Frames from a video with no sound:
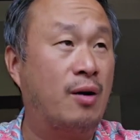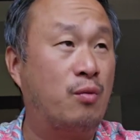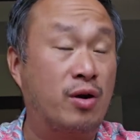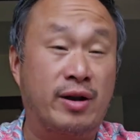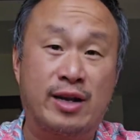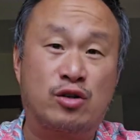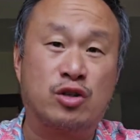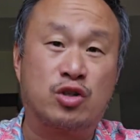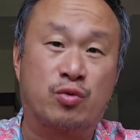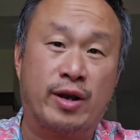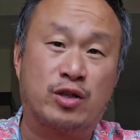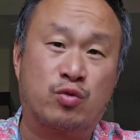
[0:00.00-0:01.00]
Where
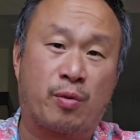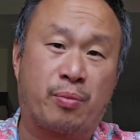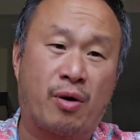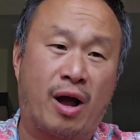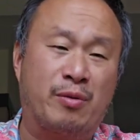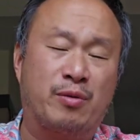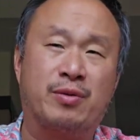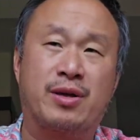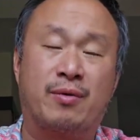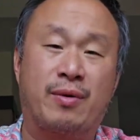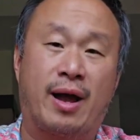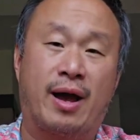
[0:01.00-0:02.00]
interest rates were
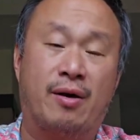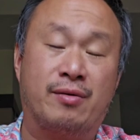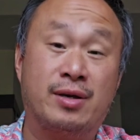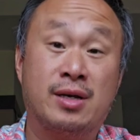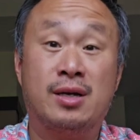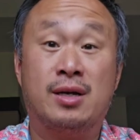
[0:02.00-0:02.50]
probably around